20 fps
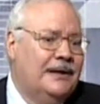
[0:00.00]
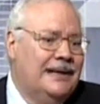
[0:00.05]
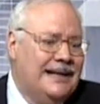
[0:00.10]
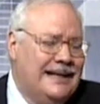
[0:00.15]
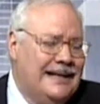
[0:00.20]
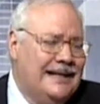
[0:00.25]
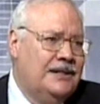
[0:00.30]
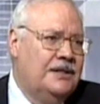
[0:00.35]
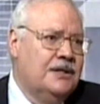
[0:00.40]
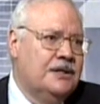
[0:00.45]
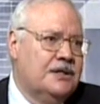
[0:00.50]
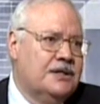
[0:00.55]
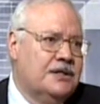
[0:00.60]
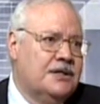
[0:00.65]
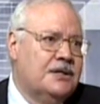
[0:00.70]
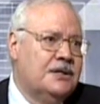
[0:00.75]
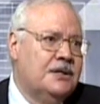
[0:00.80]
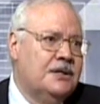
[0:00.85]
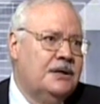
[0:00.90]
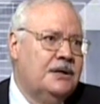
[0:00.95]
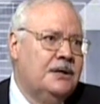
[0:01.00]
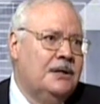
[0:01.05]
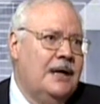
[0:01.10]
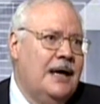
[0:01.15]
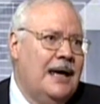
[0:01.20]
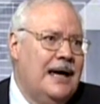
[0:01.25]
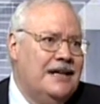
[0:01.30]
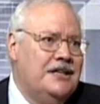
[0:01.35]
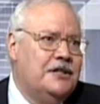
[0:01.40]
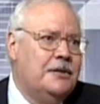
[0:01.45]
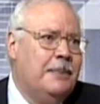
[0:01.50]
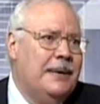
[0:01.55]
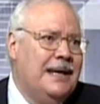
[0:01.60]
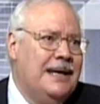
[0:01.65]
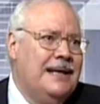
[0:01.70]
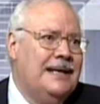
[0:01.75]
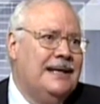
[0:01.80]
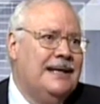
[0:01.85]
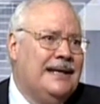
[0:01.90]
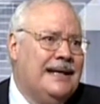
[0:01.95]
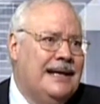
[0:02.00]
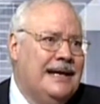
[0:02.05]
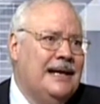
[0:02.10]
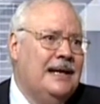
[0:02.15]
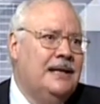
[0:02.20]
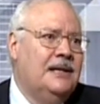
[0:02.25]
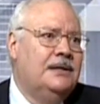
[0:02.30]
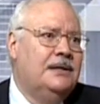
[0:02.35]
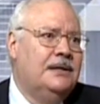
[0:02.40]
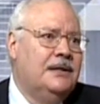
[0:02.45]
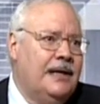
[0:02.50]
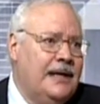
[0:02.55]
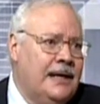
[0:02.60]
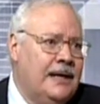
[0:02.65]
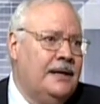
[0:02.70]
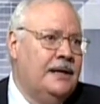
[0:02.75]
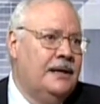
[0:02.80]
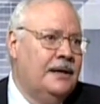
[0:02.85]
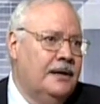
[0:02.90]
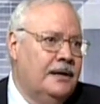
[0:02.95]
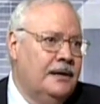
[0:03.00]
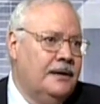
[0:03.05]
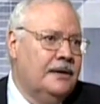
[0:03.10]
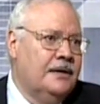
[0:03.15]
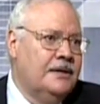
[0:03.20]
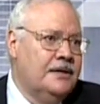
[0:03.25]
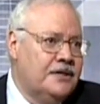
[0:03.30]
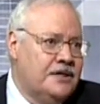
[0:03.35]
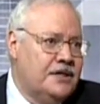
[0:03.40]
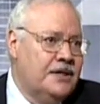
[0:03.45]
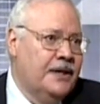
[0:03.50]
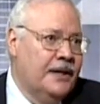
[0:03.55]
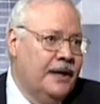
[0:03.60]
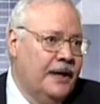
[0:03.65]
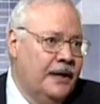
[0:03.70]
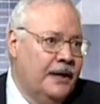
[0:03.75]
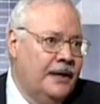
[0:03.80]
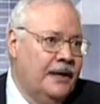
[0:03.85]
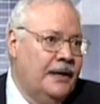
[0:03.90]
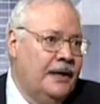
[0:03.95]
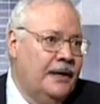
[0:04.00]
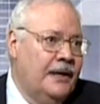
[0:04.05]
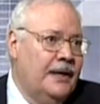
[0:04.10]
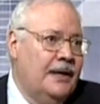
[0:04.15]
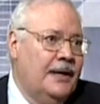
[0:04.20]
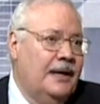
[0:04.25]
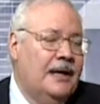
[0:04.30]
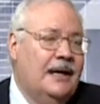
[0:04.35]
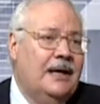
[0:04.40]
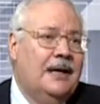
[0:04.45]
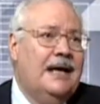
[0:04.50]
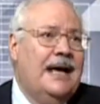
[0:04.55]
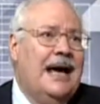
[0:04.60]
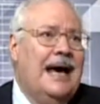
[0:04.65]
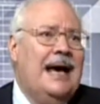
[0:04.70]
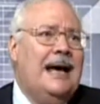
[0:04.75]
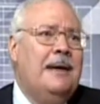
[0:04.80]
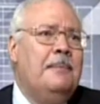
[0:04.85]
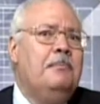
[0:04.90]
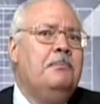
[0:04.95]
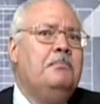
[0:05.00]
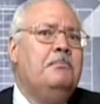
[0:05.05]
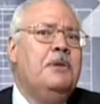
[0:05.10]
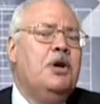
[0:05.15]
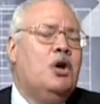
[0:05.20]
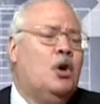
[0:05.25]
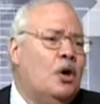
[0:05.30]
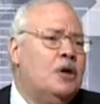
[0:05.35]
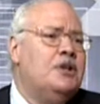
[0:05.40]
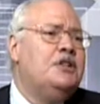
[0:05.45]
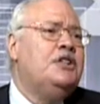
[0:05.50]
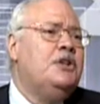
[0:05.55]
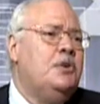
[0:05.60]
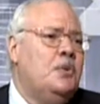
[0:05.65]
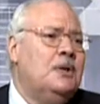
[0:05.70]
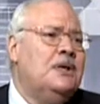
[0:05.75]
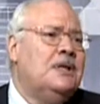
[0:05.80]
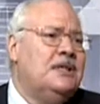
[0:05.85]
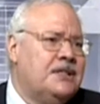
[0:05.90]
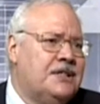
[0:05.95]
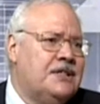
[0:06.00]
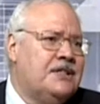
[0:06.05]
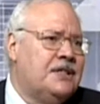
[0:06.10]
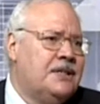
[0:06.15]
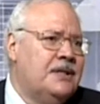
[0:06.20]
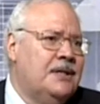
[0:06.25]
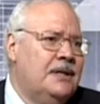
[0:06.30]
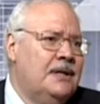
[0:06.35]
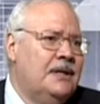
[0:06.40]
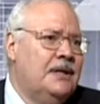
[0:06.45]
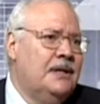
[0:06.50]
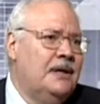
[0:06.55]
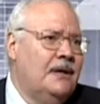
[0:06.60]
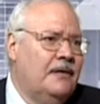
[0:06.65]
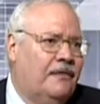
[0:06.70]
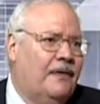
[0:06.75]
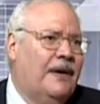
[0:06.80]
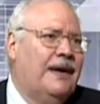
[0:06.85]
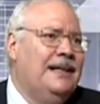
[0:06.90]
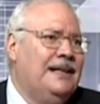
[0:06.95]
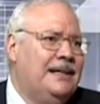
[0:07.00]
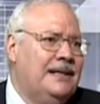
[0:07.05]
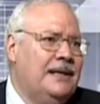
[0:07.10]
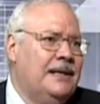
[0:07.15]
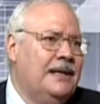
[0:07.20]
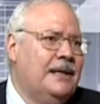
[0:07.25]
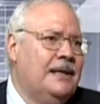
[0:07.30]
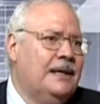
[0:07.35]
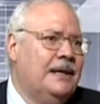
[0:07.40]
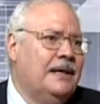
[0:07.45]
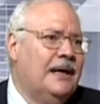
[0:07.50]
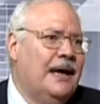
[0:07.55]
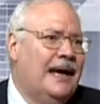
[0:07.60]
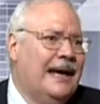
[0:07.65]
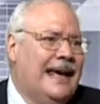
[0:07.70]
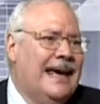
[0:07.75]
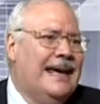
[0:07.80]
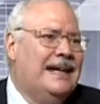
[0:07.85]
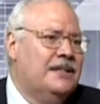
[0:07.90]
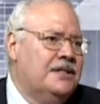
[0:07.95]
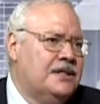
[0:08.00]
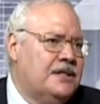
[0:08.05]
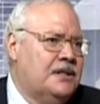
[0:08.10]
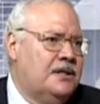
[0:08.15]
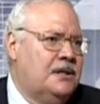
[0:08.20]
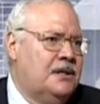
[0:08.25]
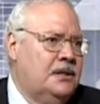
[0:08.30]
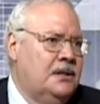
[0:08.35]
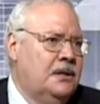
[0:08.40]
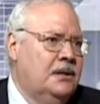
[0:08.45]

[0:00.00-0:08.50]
leaders has been killed in Syria because he was fighting against